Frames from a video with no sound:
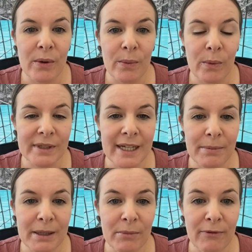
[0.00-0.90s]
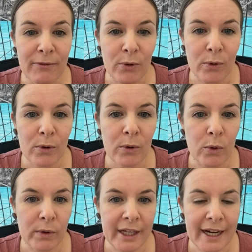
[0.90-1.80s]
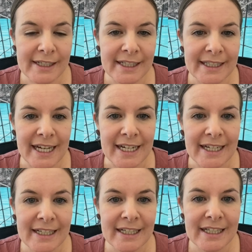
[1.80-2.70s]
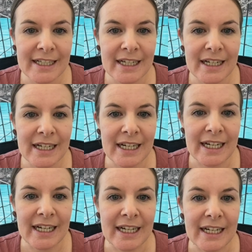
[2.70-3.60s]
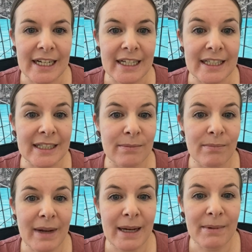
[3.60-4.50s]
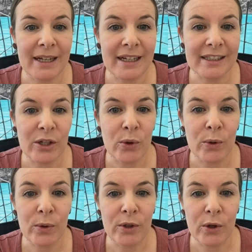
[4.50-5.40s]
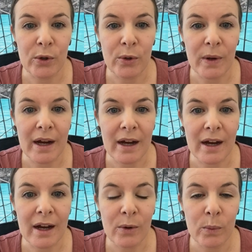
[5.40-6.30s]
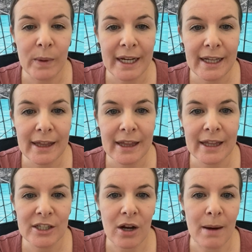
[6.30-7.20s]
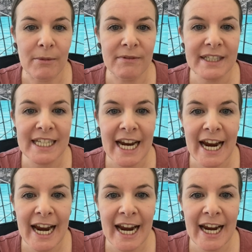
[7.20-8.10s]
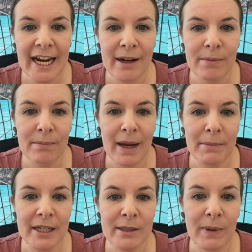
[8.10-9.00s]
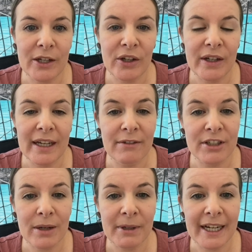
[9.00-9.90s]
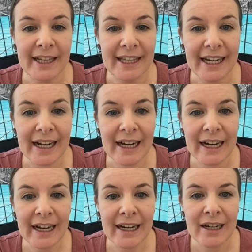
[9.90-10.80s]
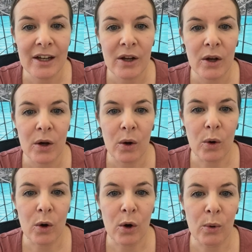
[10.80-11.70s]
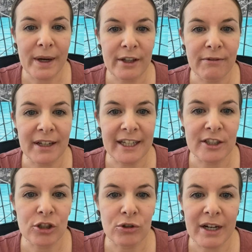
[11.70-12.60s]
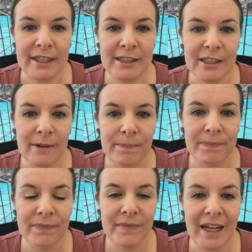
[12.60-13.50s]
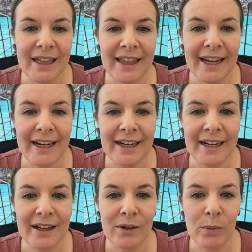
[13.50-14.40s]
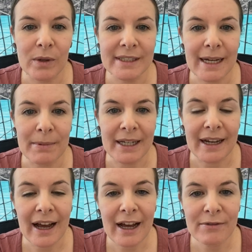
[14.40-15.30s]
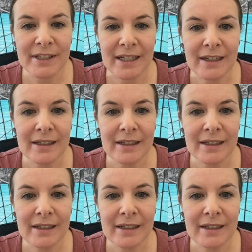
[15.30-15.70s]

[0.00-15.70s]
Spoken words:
what's happening before, or the antecedent, is maybe it's who you are with, the time of day, maybe it's every time you get in the car, or when you're feeling stressed. And then what's happening after